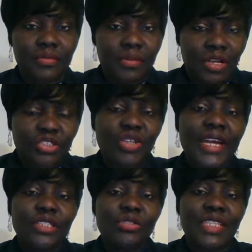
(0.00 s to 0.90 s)

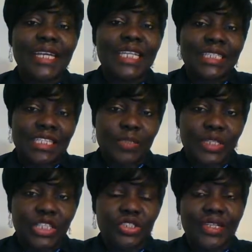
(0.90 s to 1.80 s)
Contrary to Saidat's
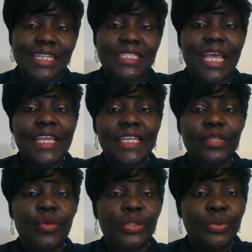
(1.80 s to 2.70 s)
expectation that
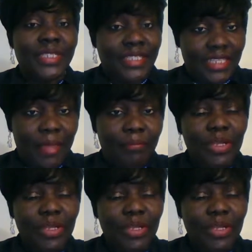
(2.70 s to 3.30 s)
Said will do the same,